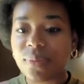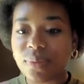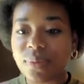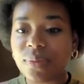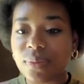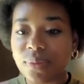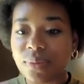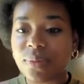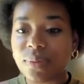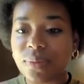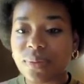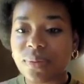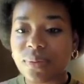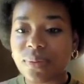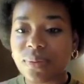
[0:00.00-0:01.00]

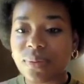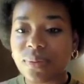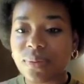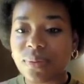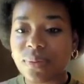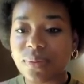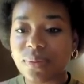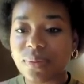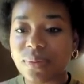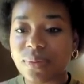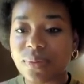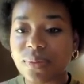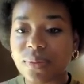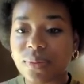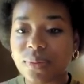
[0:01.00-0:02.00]

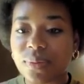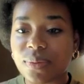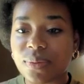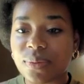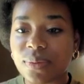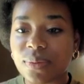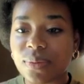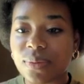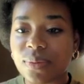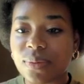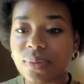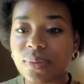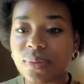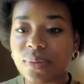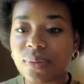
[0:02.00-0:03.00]

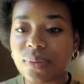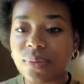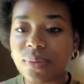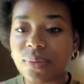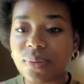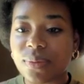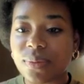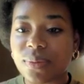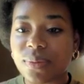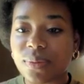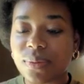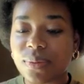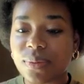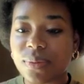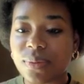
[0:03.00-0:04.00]

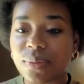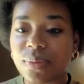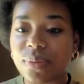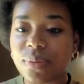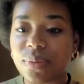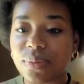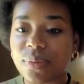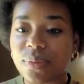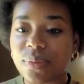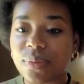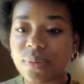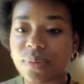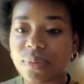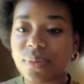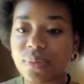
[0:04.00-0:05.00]

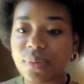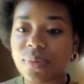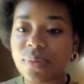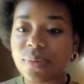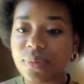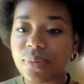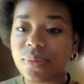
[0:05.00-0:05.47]
(silent)